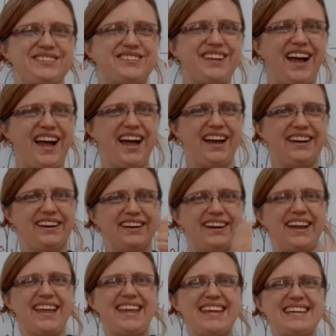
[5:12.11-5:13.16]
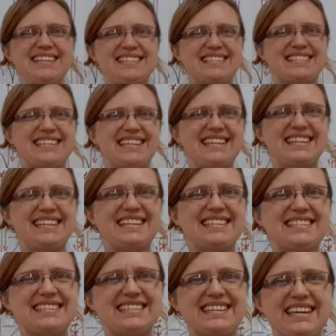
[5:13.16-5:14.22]
Done. Easy,
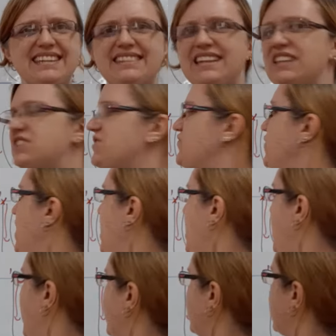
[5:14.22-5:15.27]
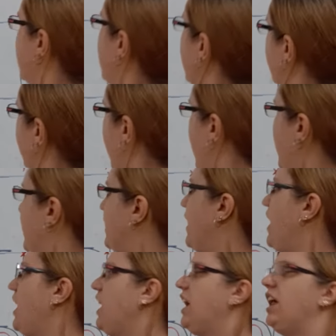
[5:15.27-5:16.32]
isn't it? That's right.
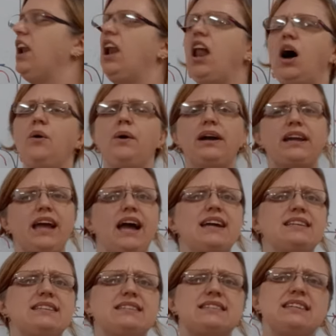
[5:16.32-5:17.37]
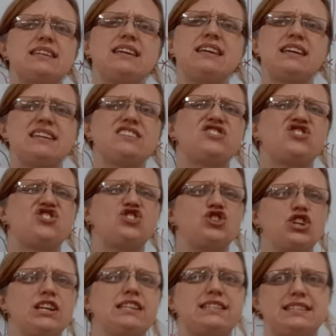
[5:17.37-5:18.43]
Okay. Lowercase c is
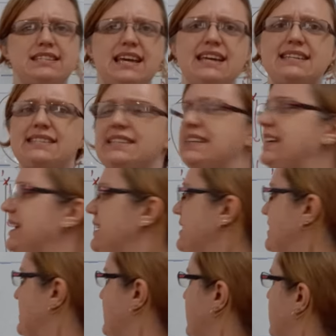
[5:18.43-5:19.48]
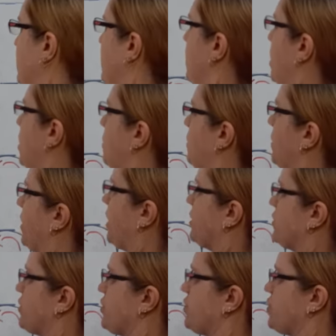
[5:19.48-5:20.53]
just as easy. We're going
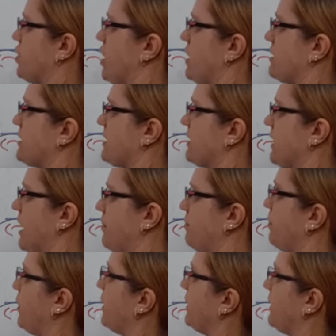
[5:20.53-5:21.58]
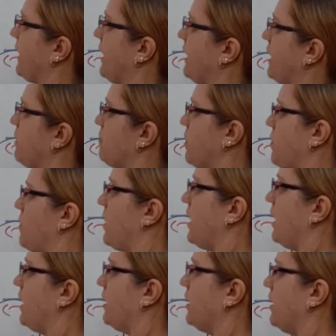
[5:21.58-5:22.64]
to start at that point there, number
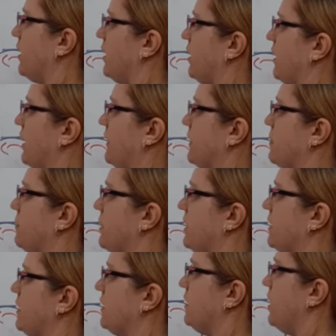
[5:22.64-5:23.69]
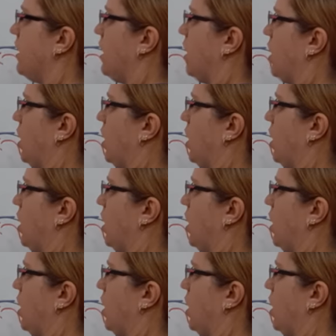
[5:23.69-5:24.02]
1 in the middle.